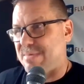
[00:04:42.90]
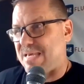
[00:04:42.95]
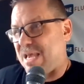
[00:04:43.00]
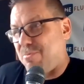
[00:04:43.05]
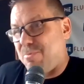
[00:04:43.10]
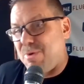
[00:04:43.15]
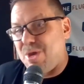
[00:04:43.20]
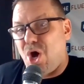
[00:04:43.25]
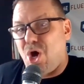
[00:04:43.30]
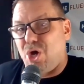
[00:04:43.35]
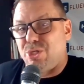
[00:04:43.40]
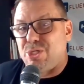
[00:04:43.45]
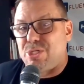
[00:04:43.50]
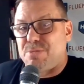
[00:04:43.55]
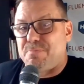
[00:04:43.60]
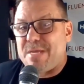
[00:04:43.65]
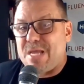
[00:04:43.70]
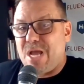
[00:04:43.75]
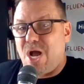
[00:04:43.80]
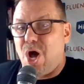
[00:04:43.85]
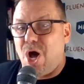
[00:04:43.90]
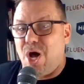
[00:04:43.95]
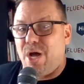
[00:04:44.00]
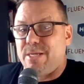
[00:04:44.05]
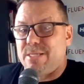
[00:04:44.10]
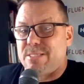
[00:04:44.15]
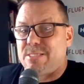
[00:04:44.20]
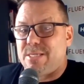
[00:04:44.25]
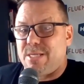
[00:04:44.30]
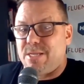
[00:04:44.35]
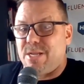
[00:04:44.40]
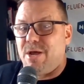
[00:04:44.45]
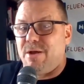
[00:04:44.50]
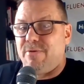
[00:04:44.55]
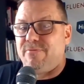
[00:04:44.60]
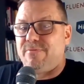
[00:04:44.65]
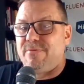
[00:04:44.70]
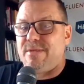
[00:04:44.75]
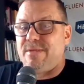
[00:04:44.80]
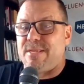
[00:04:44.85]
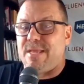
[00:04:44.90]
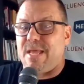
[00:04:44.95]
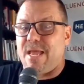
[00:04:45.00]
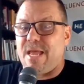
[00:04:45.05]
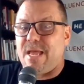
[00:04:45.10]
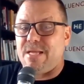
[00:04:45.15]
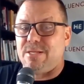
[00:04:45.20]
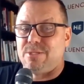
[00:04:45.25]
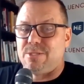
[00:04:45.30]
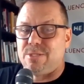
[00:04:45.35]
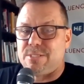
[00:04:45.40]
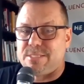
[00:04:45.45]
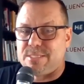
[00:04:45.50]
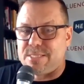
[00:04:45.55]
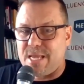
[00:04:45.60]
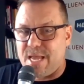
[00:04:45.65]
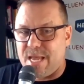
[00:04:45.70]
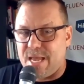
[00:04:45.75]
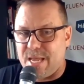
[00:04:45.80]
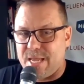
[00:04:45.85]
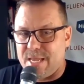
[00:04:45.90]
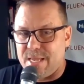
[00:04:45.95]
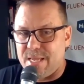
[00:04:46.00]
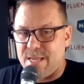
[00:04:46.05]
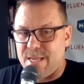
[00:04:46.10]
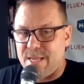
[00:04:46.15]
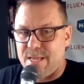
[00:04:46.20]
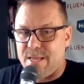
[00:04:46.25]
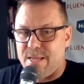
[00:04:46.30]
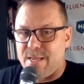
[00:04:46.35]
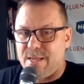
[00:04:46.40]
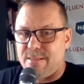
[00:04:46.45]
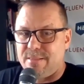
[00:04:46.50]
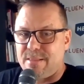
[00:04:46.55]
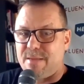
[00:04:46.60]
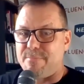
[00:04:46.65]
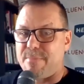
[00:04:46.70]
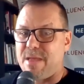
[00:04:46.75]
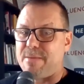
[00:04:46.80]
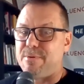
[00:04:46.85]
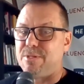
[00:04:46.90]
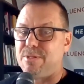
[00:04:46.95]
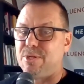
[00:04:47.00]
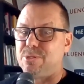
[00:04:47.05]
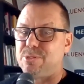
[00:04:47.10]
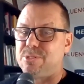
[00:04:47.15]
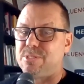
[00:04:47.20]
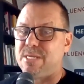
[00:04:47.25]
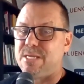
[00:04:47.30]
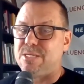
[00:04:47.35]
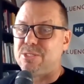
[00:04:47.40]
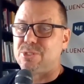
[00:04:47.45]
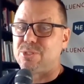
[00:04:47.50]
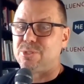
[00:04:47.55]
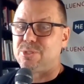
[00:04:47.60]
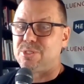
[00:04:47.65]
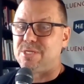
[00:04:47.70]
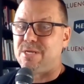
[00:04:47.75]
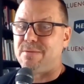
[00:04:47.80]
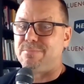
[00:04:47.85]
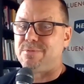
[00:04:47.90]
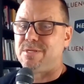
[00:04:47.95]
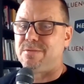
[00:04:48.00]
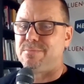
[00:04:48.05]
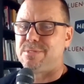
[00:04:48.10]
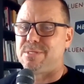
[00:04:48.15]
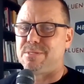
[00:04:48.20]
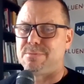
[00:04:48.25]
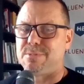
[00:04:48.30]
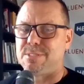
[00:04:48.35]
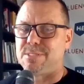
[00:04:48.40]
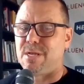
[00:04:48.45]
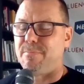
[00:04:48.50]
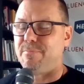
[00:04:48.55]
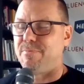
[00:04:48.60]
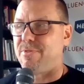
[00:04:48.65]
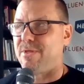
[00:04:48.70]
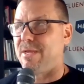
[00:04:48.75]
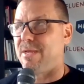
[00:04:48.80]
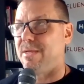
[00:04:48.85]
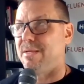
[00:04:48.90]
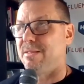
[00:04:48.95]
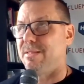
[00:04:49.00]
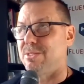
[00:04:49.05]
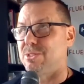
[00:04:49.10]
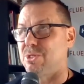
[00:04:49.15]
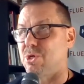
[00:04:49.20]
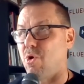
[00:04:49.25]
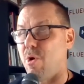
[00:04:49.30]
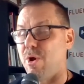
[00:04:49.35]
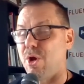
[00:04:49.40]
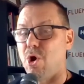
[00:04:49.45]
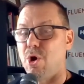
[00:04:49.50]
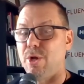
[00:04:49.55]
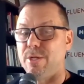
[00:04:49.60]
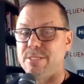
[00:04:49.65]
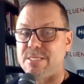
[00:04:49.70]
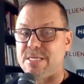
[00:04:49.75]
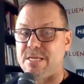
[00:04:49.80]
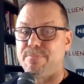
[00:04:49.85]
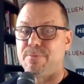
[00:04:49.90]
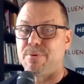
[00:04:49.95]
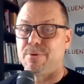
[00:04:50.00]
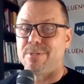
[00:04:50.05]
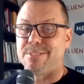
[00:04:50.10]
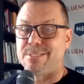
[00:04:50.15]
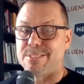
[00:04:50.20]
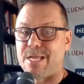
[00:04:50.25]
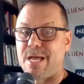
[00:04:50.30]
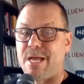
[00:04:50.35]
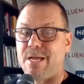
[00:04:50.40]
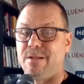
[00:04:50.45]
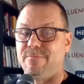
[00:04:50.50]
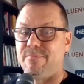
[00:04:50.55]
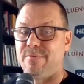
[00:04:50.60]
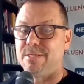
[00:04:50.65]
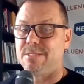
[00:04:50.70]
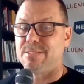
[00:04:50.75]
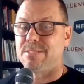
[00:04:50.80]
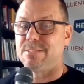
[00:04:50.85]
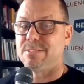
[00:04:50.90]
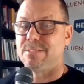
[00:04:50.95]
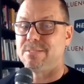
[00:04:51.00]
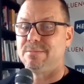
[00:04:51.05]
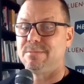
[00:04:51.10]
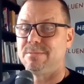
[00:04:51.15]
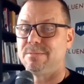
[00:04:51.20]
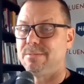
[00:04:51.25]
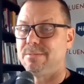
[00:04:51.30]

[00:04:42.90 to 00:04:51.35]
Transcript: Can we all just be honest enough today to say that maybe those things are symptoms of something that's going on deeper inside of us?